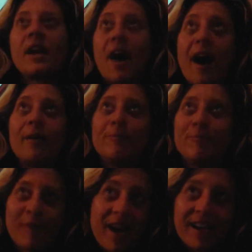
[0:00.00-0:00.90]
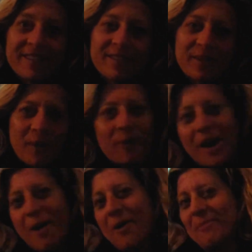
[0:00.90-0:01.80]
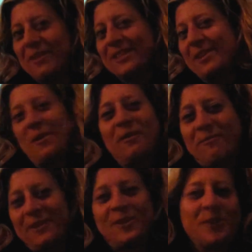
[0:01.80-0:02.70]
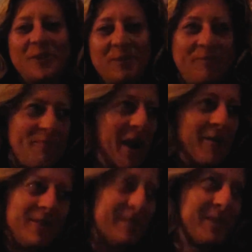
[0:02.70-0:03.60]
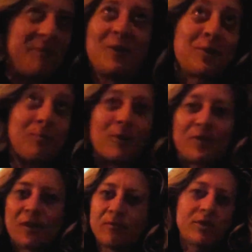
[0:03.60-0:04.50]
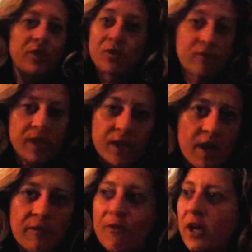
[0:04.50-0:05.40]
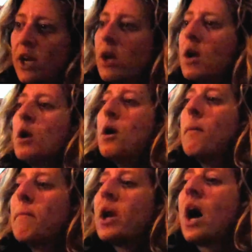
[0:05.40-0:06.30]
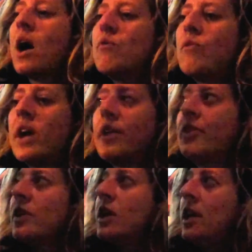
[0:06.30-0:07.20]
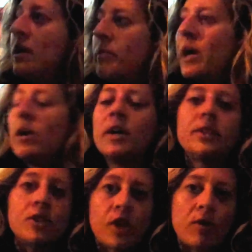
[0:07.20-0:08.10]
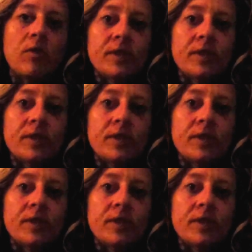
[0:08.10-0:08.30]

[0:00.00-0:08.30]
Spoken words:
that I read, so now I'm this unofficial pirate spokesperson, which is really kind of funny. But I read the email at the General